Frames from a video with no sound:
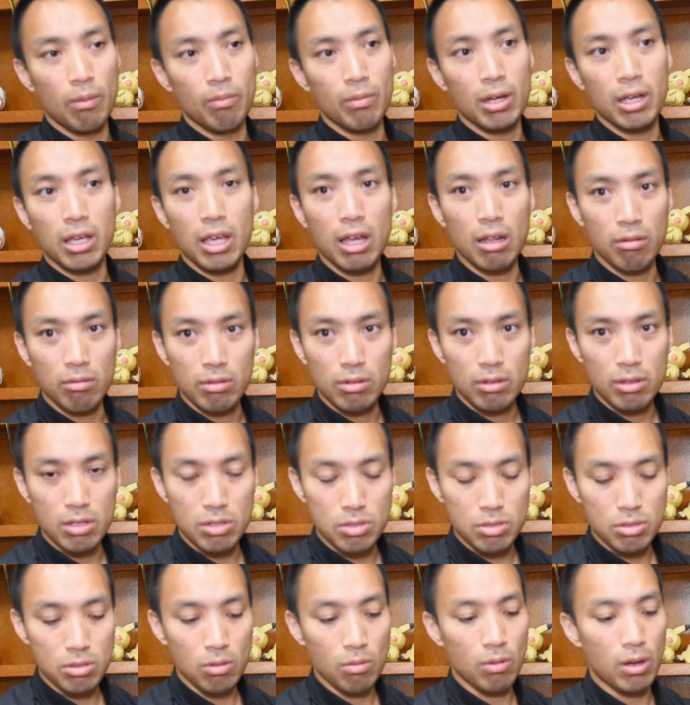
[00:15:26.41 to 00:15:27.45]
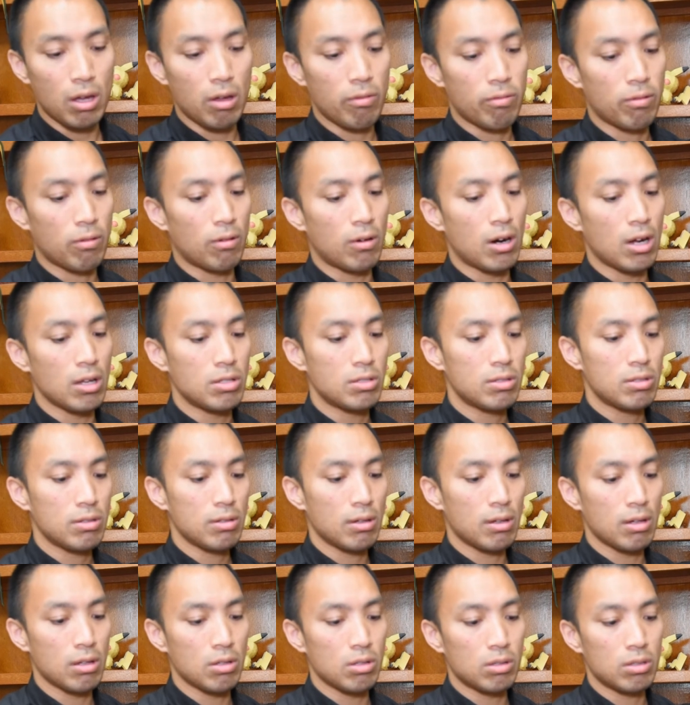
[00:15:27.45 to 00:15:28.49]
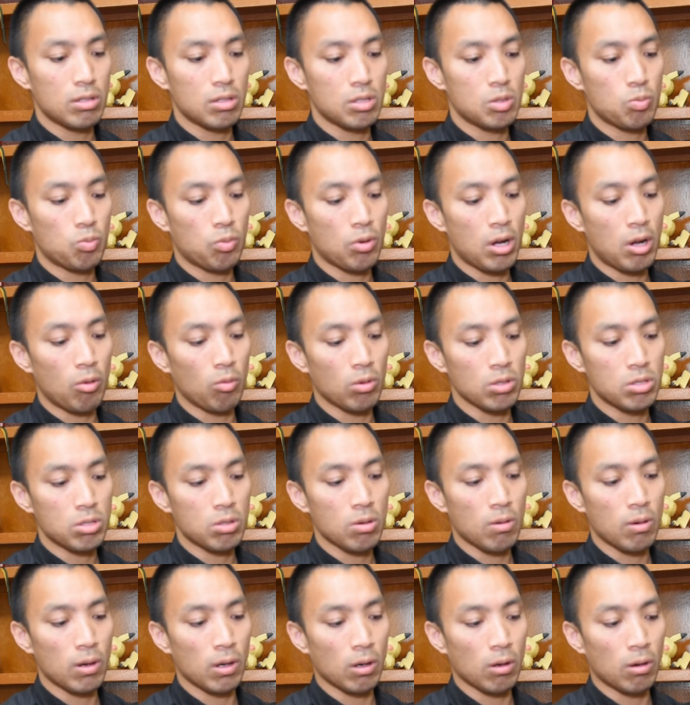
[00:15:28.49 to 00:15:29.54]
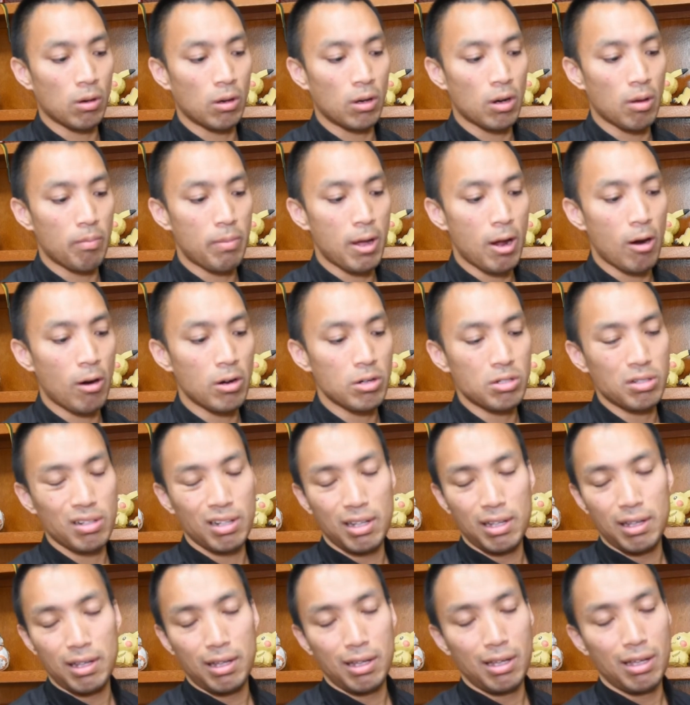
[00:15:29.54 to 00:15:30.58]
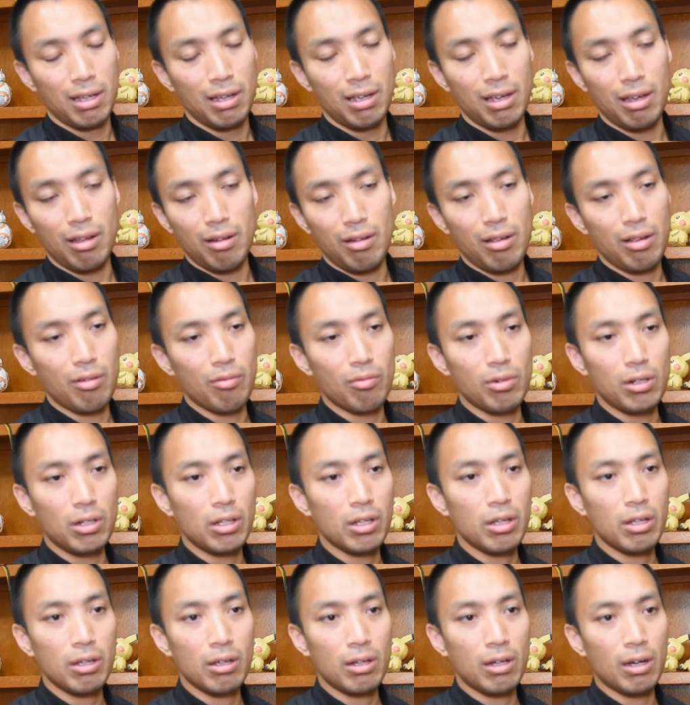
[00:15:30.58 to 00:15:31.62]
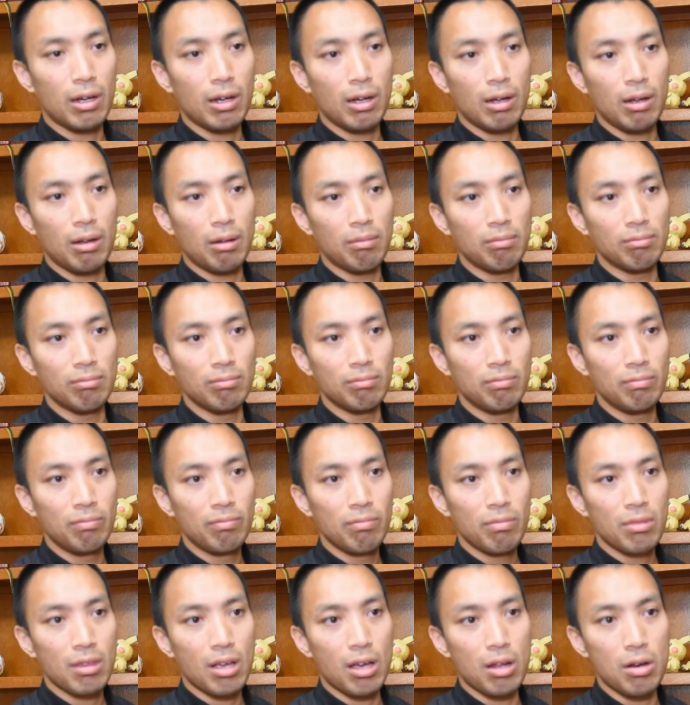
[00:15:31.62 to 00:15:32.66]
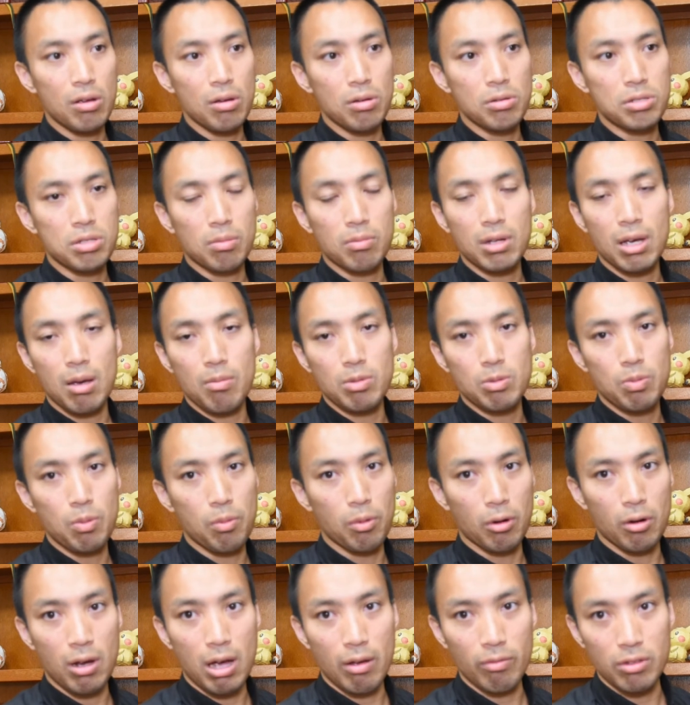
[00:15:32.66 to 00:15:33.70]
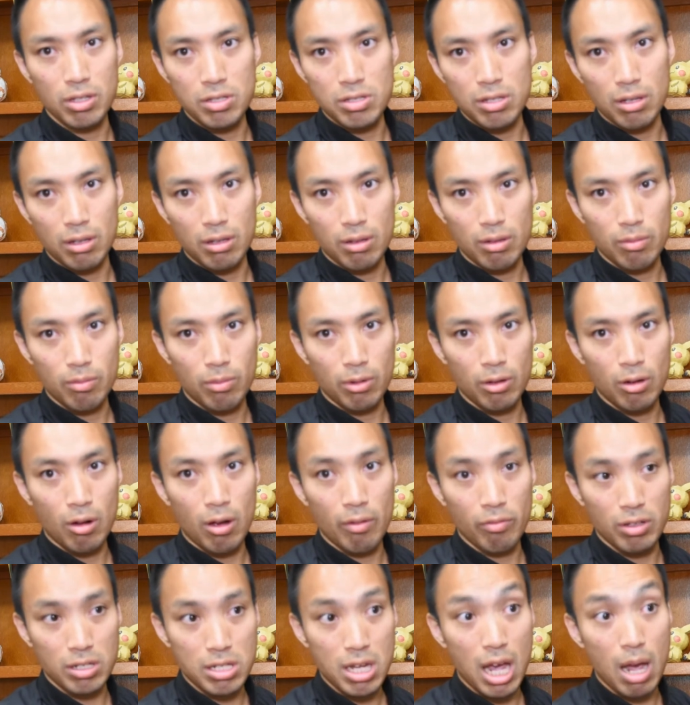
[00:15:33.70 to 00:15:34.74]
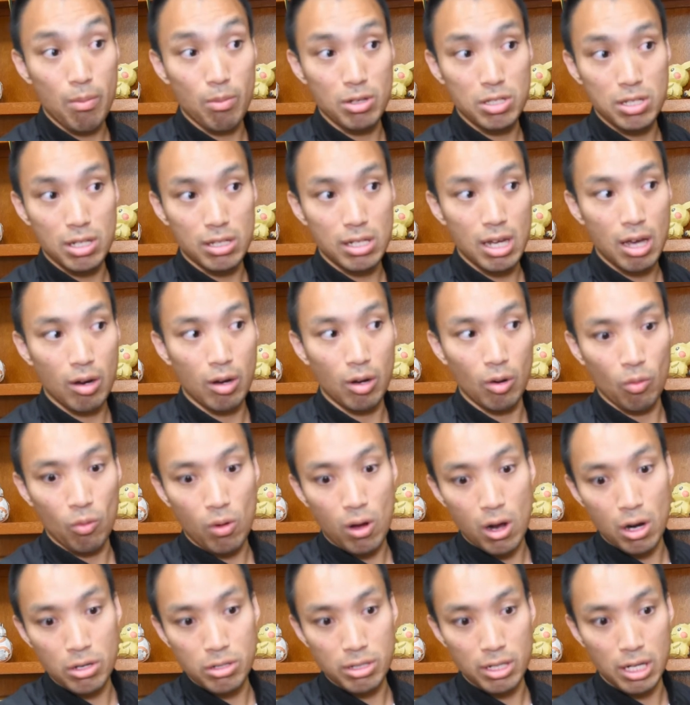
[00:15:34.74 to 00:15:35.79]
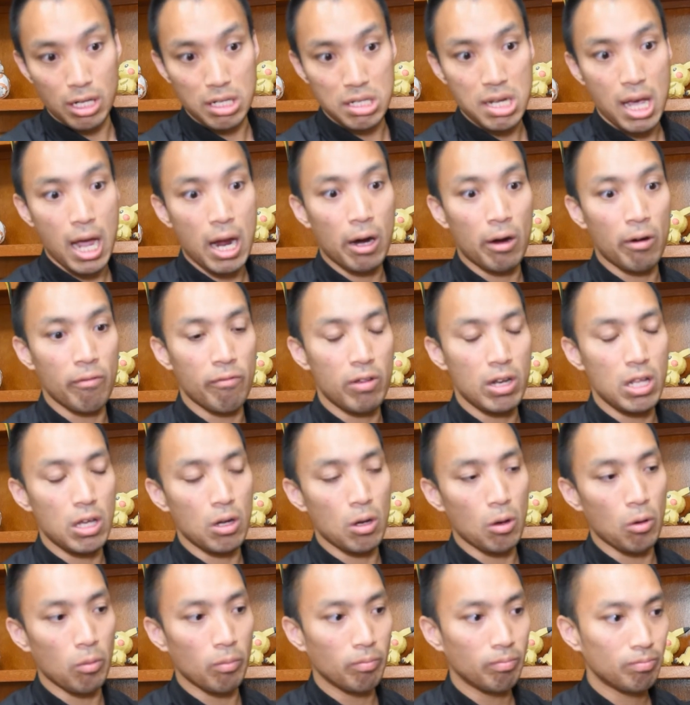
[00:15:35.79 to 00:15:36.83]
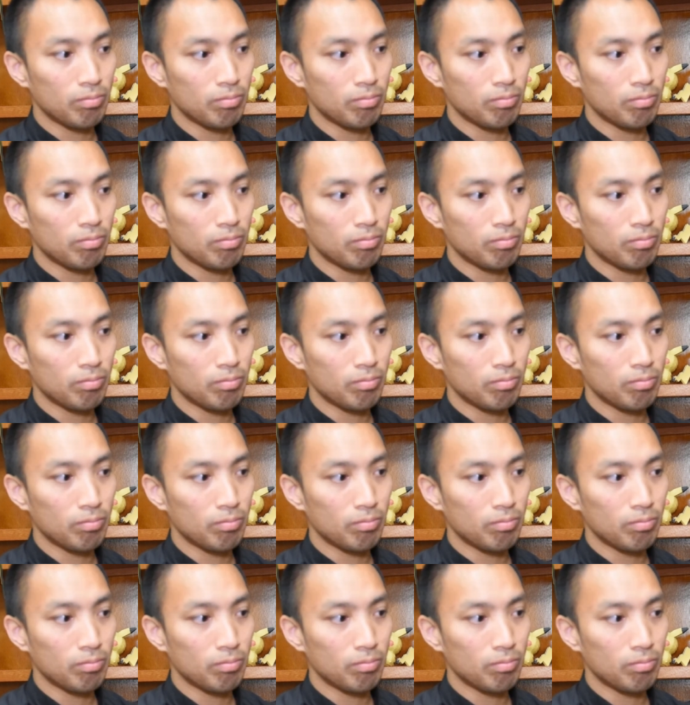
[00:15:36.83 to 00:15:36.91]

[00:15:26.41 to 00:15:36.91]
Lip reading: Again, this is a way for us to spread what's going on in a parish. And really, I know sometimes people don't have the time to sit down and watch an entire video.